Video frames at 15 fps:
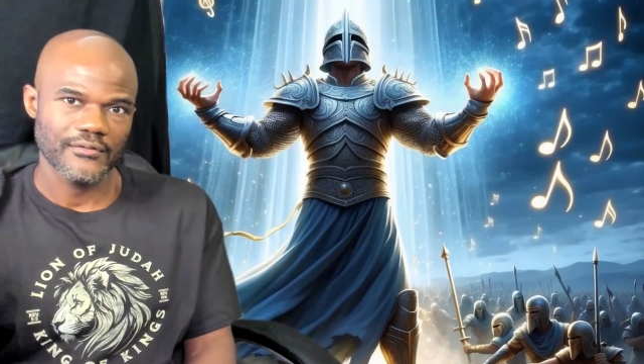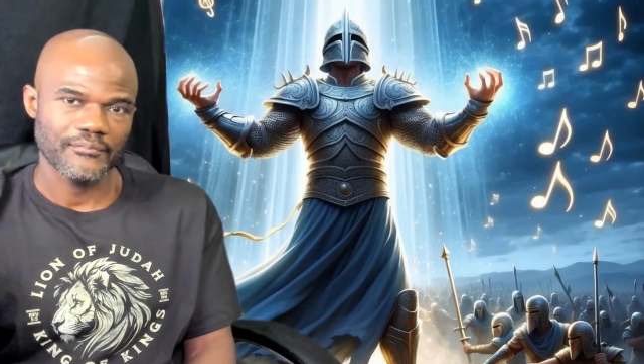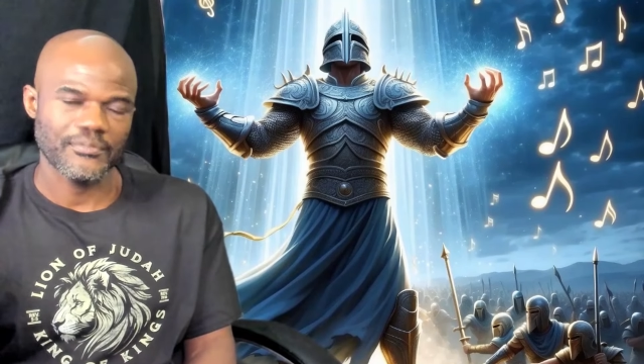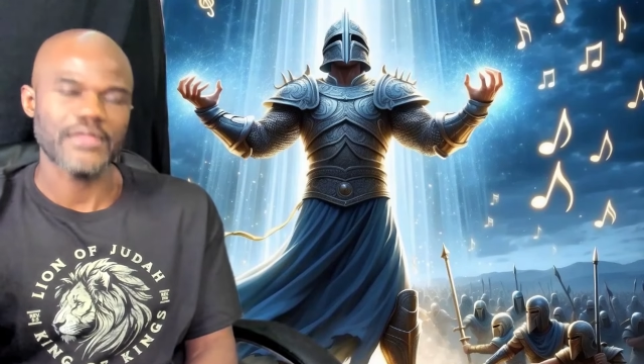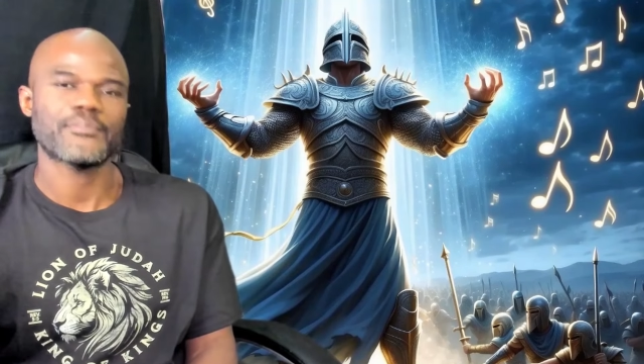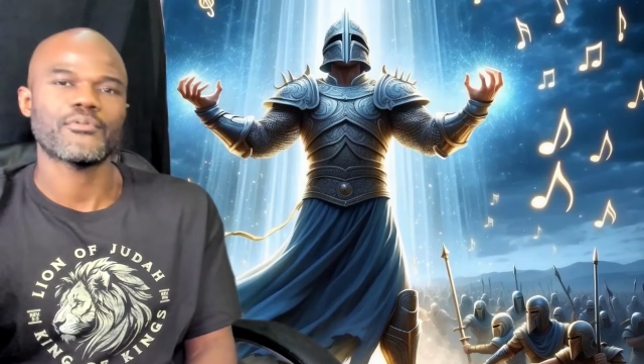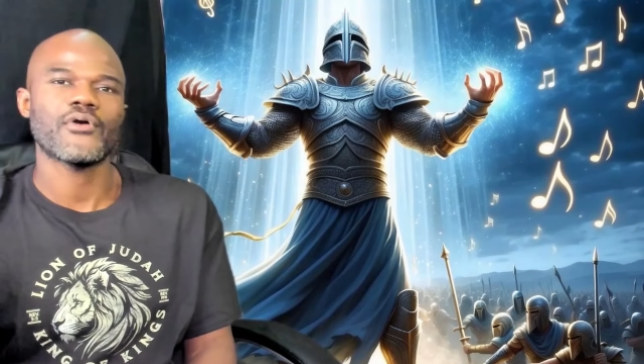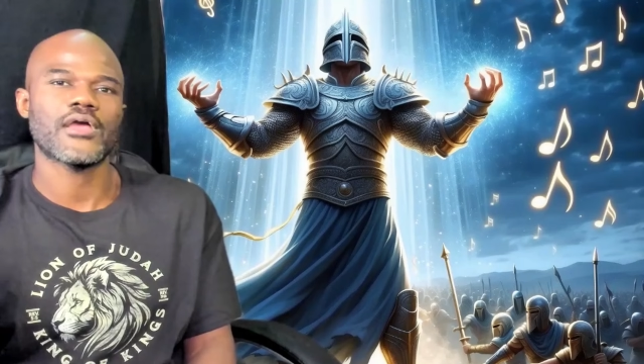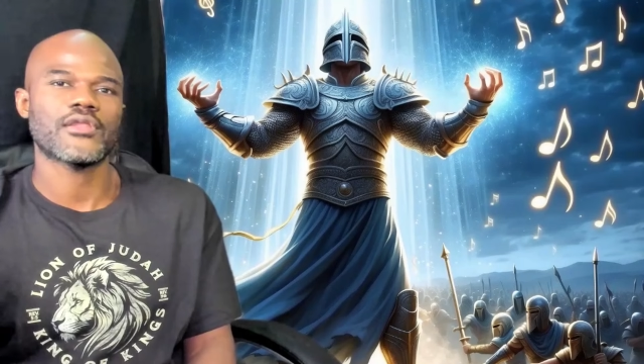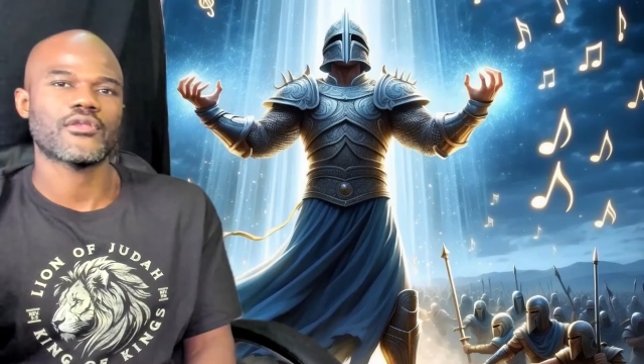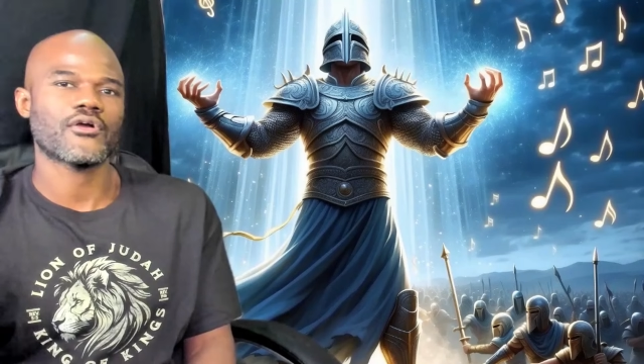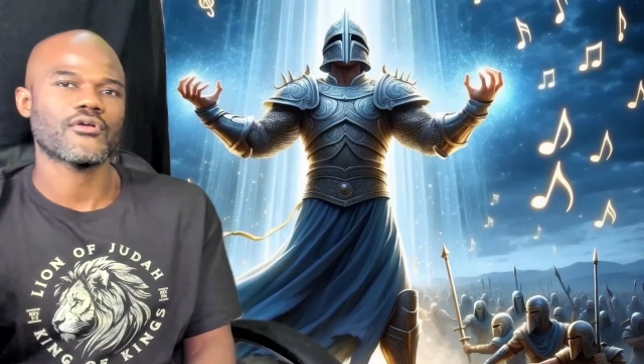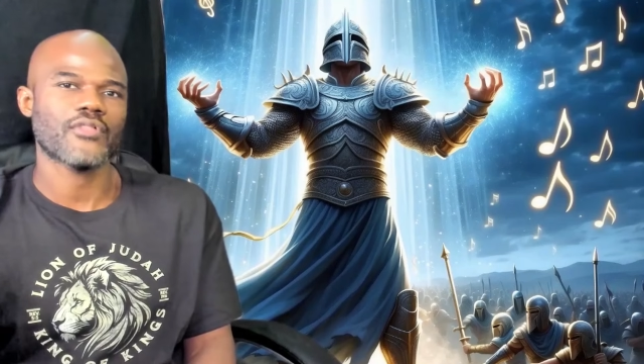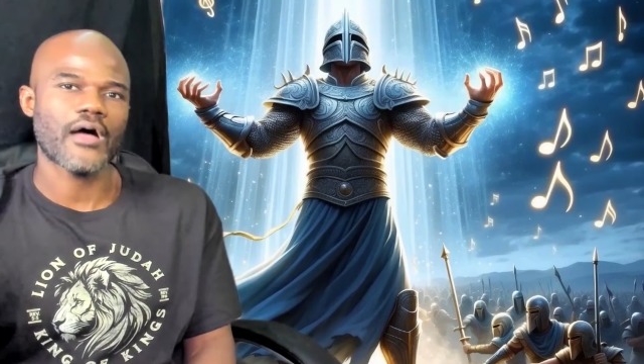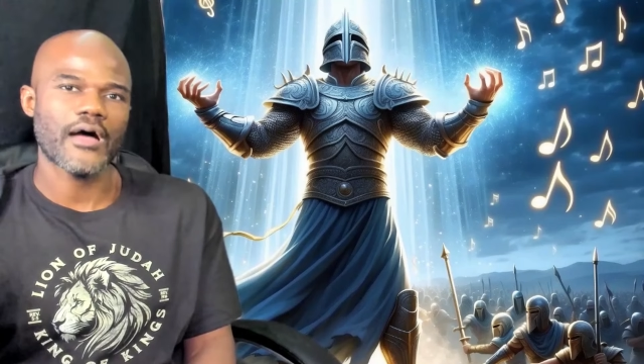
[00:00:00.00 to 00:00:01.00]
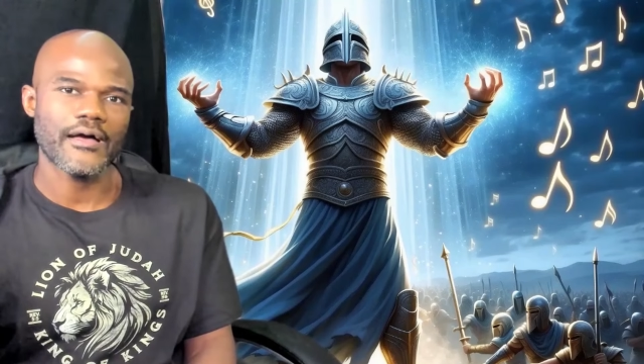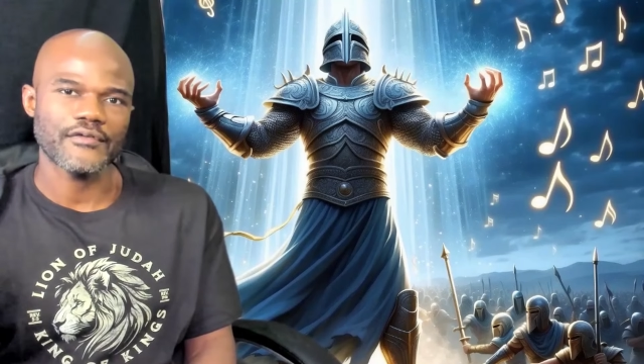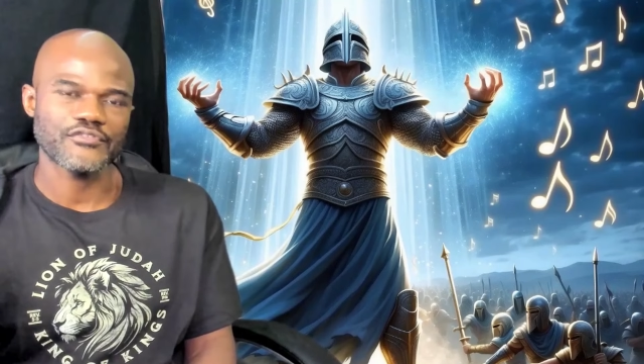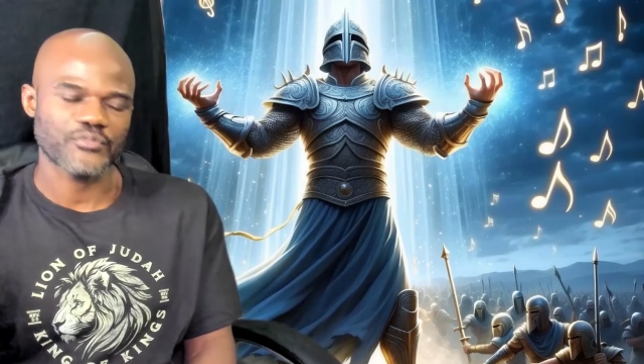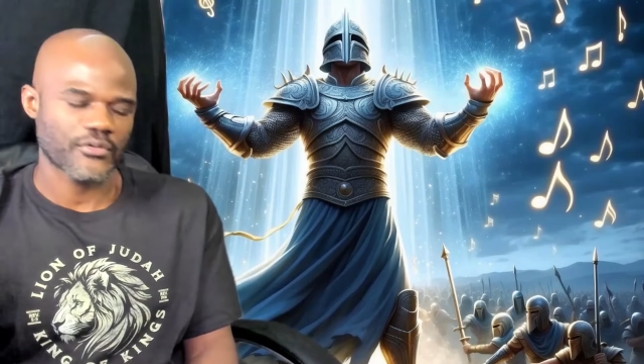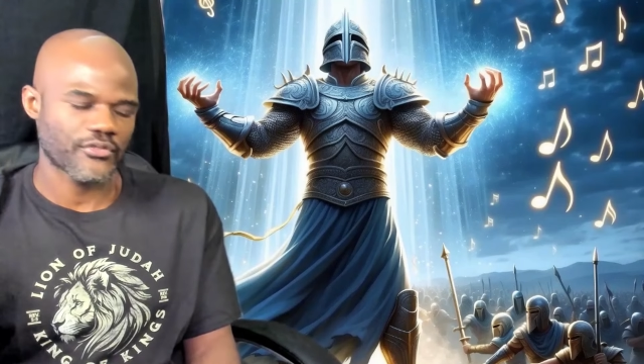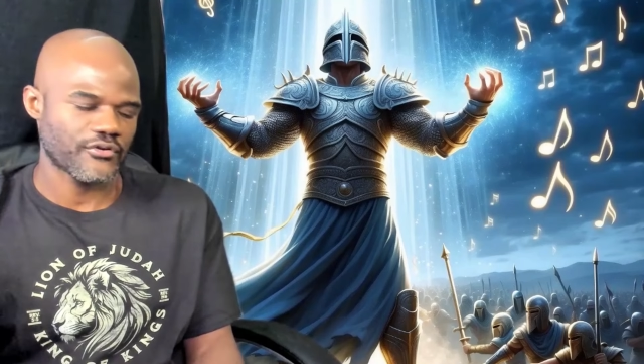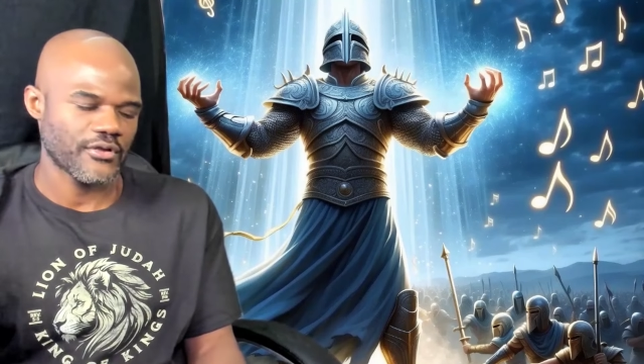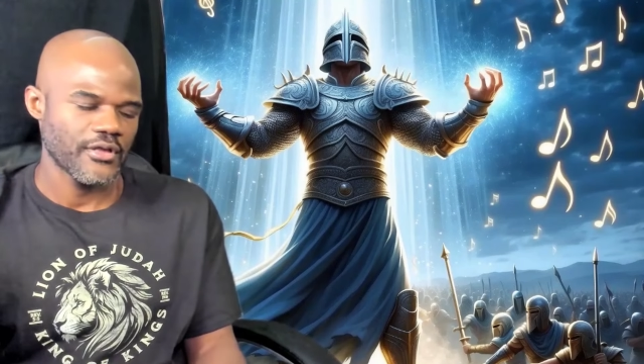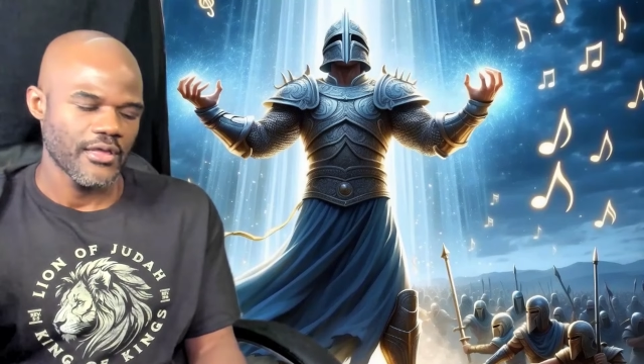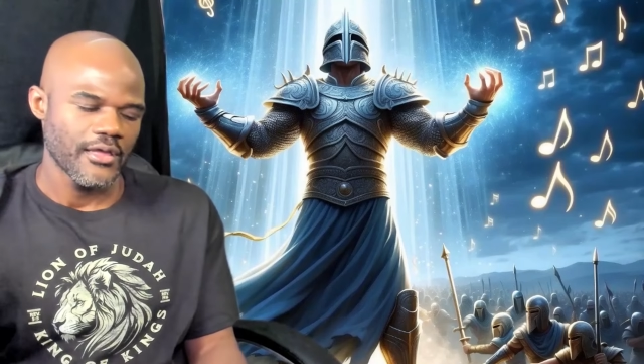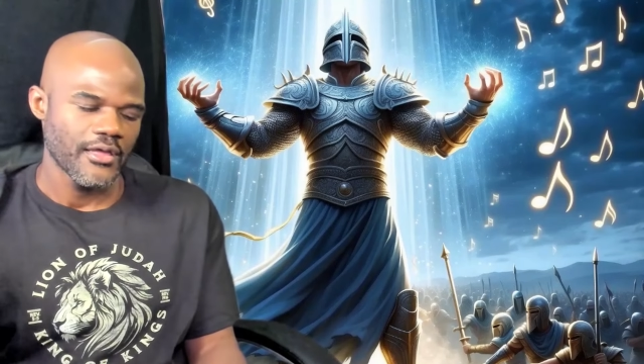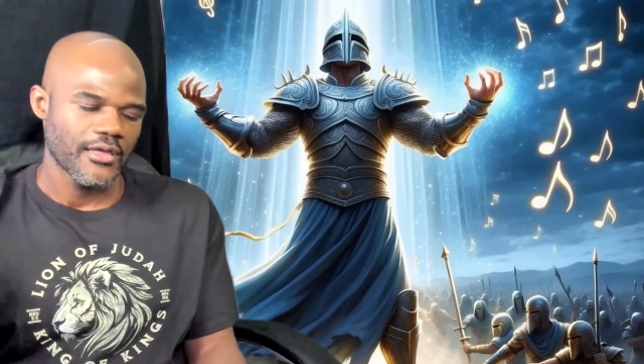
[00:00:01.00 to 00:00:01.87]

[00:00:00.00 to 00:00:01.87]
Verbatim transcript: people in our lives, whether